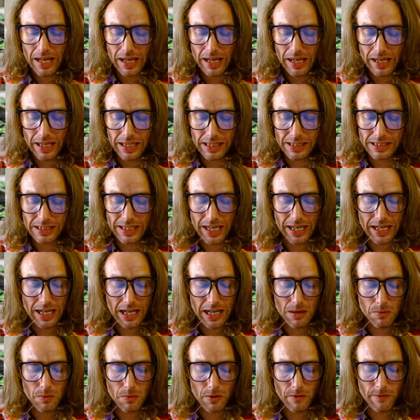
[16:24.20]
he said
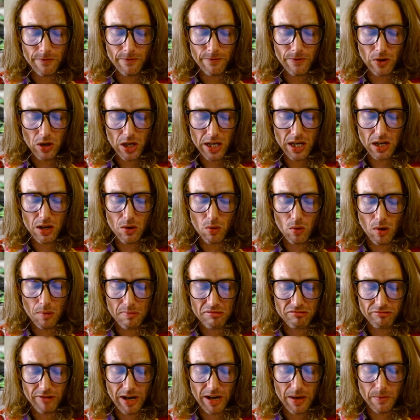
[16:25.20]
he would fully
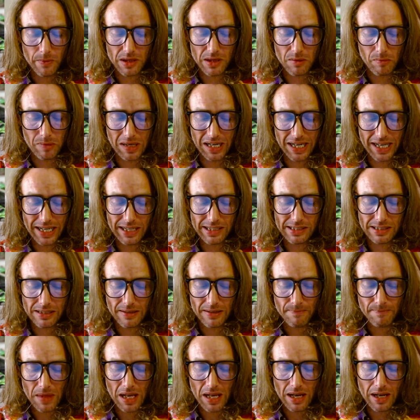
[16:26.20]
cooperate with the police.
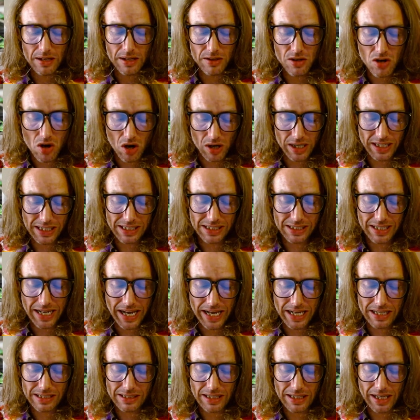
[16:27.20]
Nine
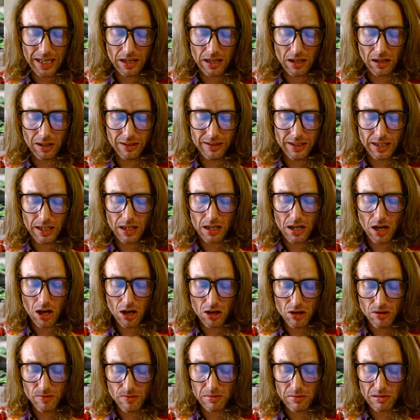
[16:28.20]
snakes, including
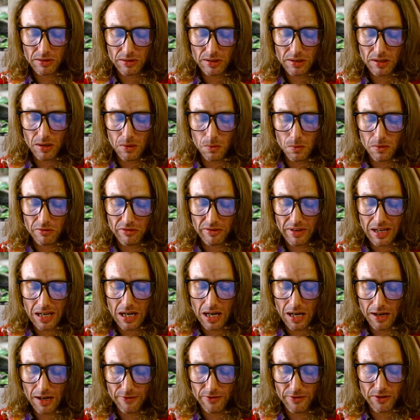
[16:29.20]
cobras, were
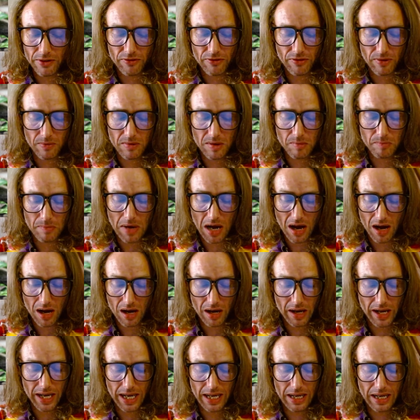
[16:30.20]
recovered from the
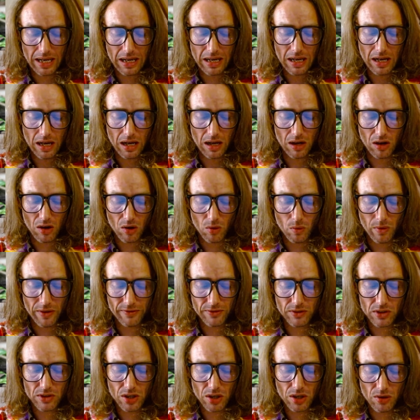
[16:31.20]
party, along
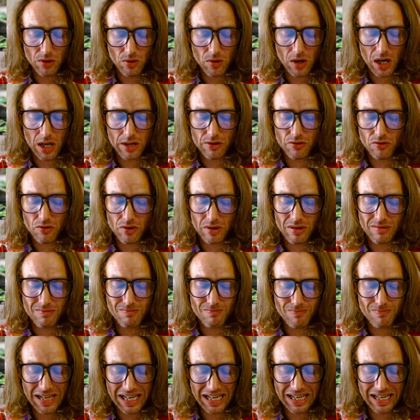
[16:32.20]
with 200
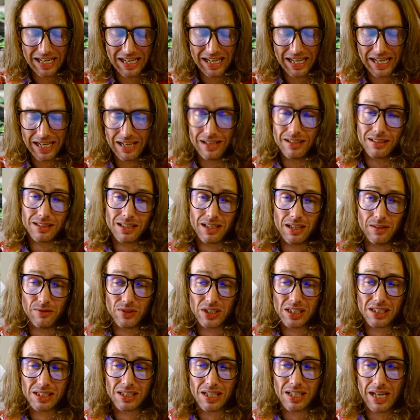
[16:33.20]
milliliters of
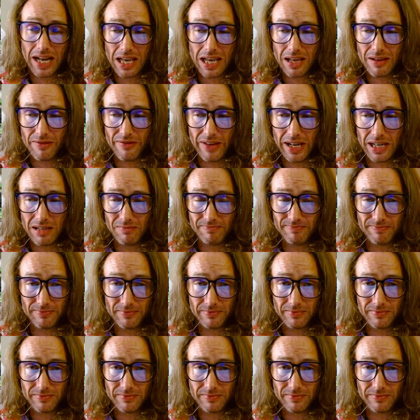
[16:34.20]
snake venom.